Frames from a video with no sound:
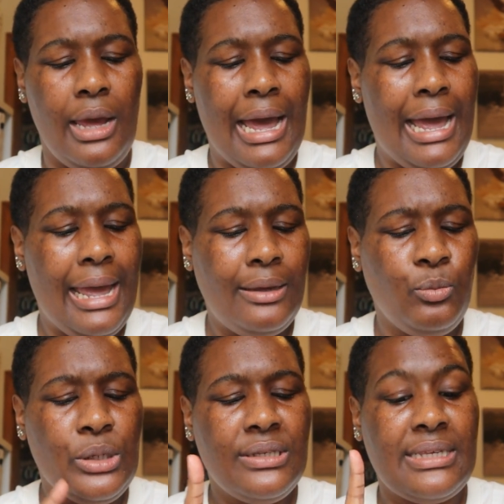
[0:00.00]
I
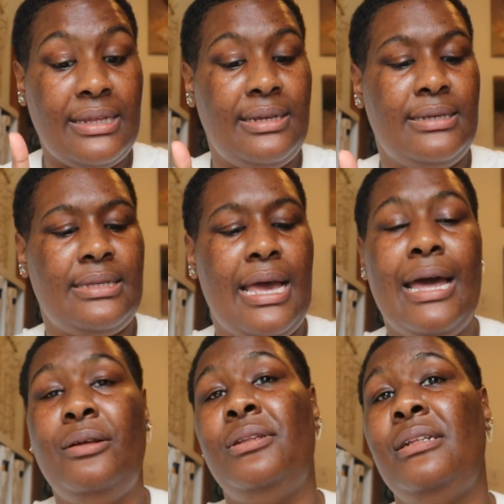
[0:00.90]
will say this,
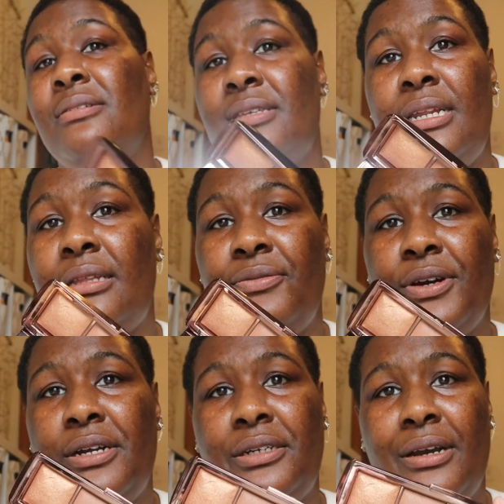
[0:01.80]
I don't think there's anything
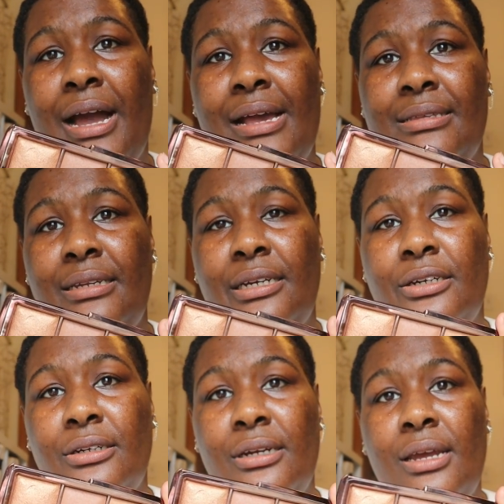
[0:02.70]
for under your eyes in
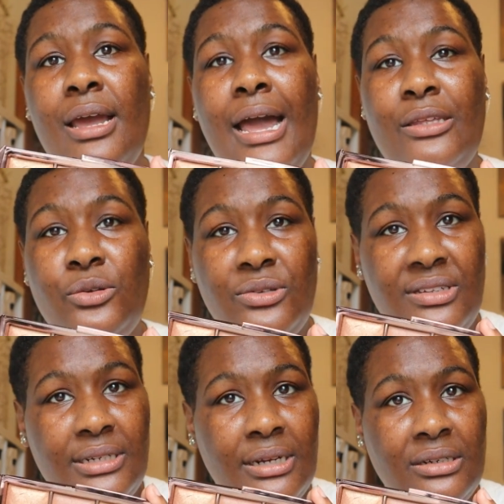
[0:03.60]
here. I
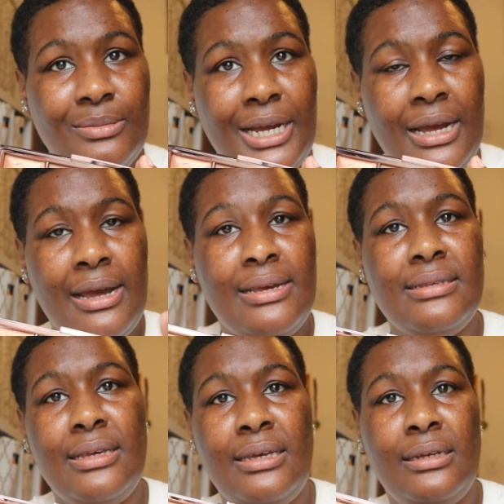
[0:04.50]
used it under my
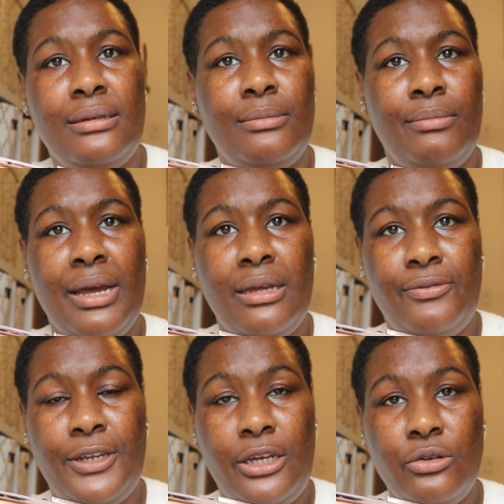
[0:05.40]
eyes in my
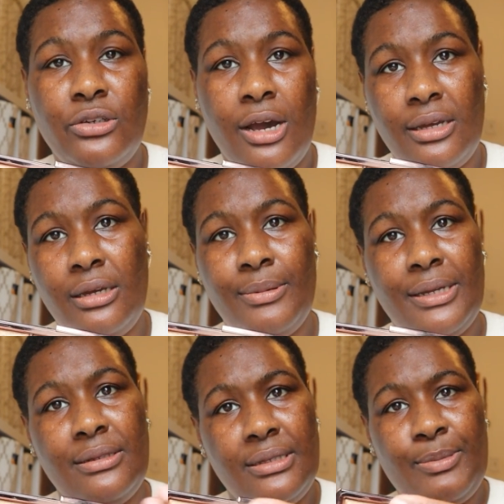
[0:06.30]
video talking
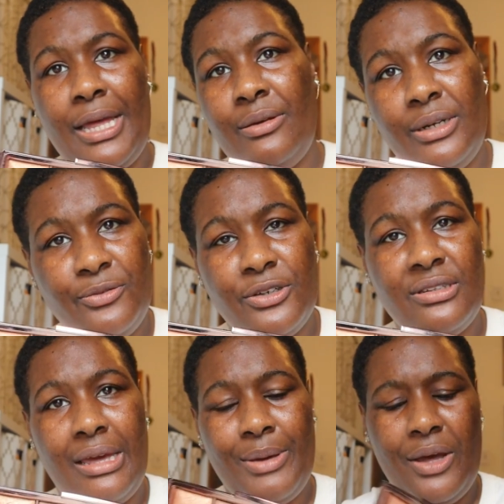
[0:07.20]
about this palette when it
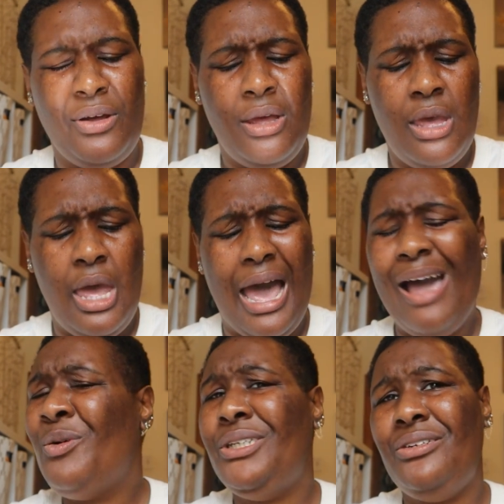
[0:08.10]
first came out.
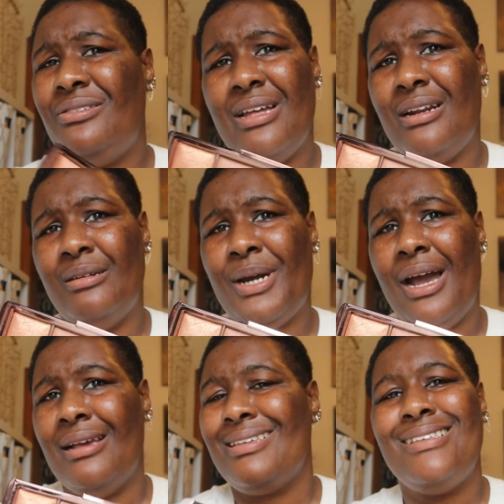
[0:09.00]
I wouldn't use that under my
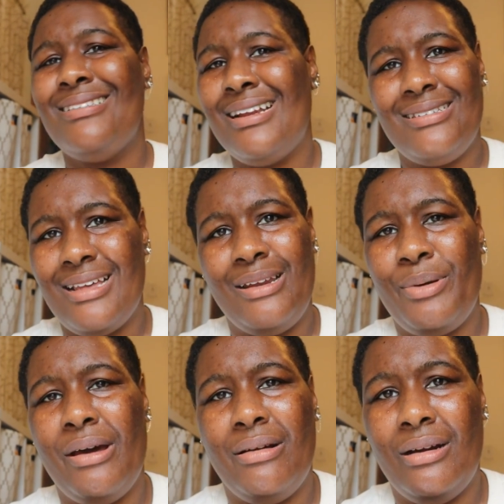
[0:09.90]
eyes. It's not a setting
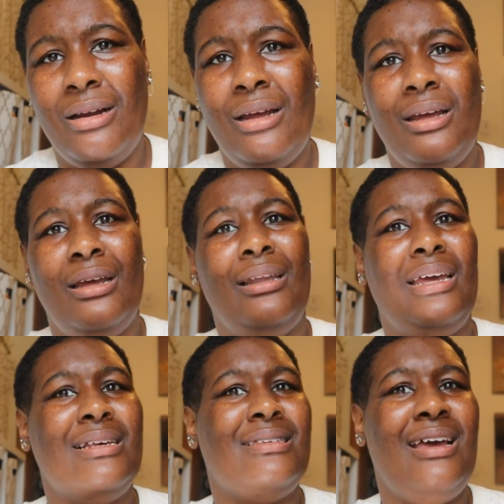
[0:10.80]
powder.
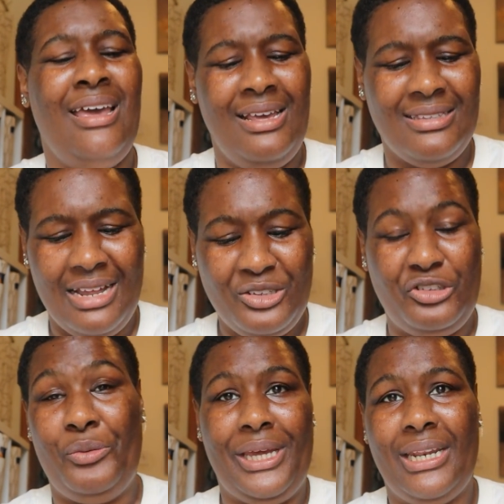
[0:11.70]
Like, it's not
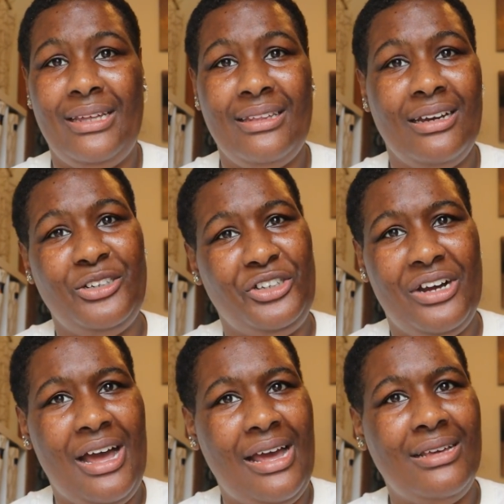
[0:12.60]
doing anything under
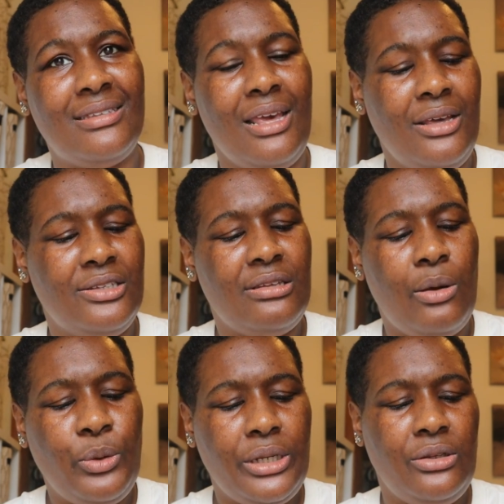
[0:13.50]
your eyes. So
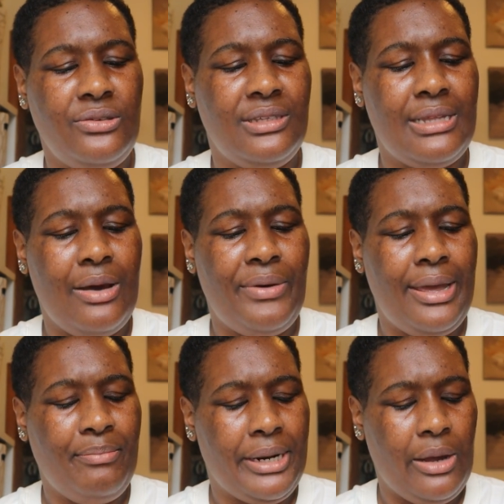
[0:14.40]
I wouldn't use it that
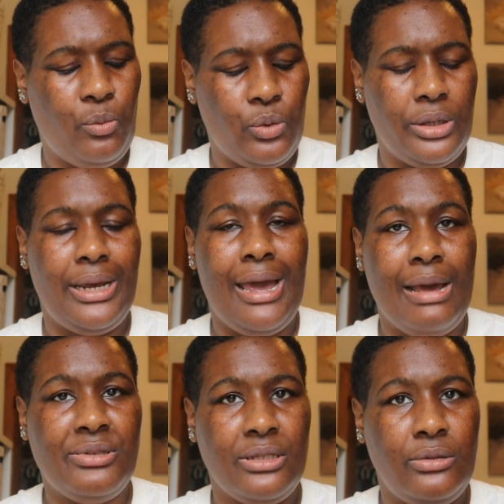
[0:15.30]
way, but I would
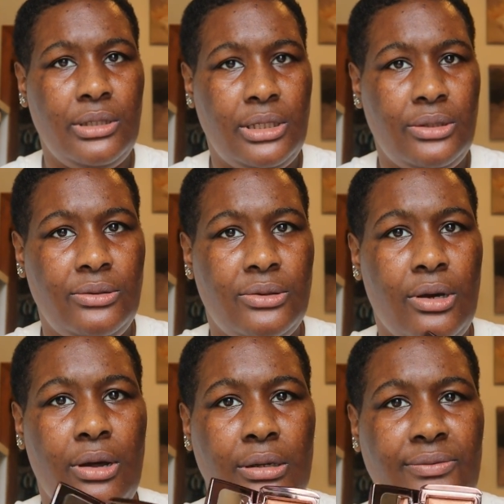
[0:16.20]
absolutely use
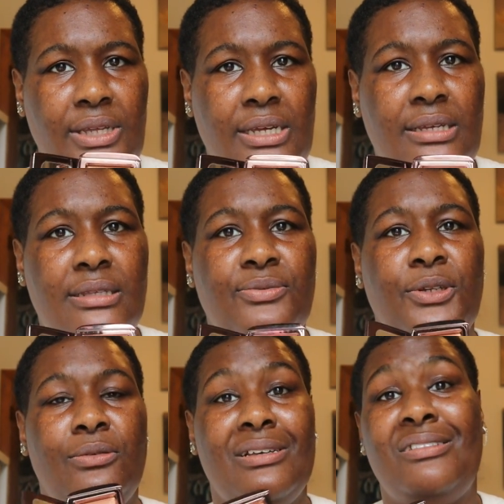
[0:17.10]
all of these for
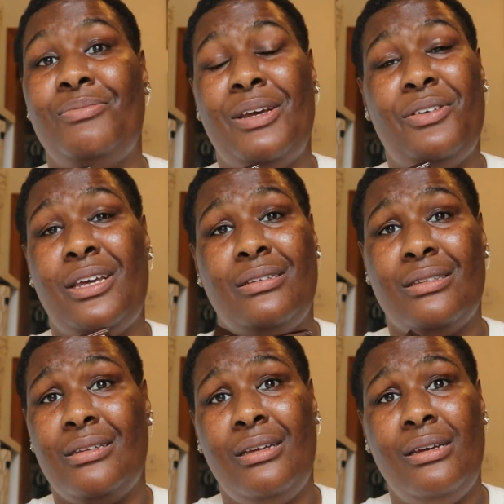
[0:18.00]
the rest of my
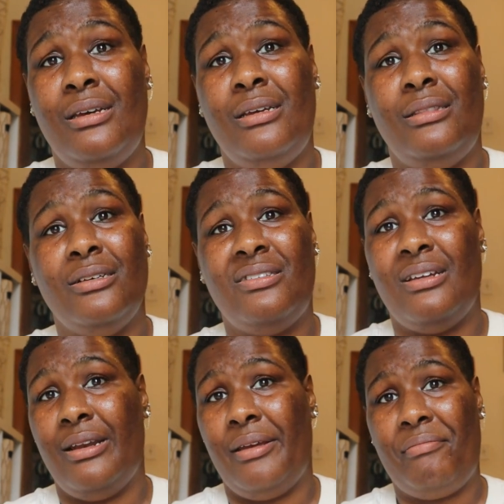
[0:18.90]
face. They're
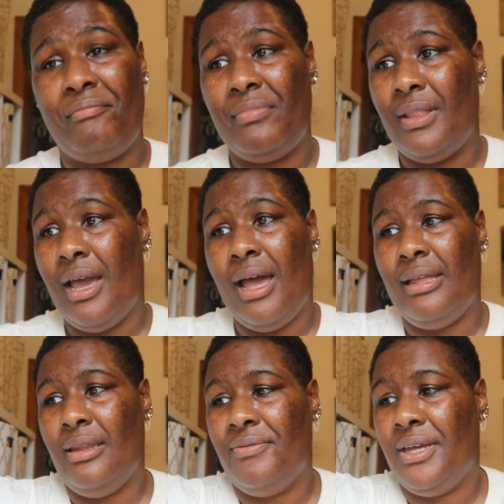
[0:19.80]
stunning.
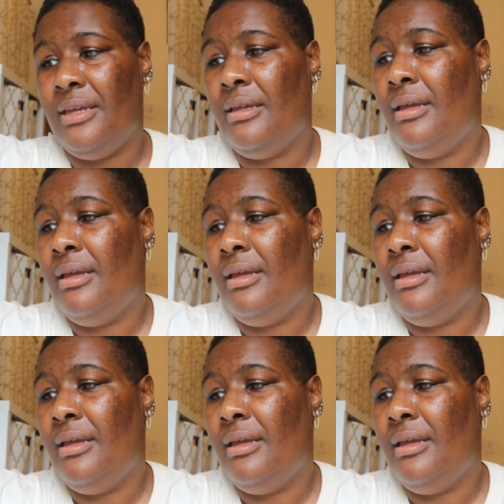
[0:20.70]
I love it.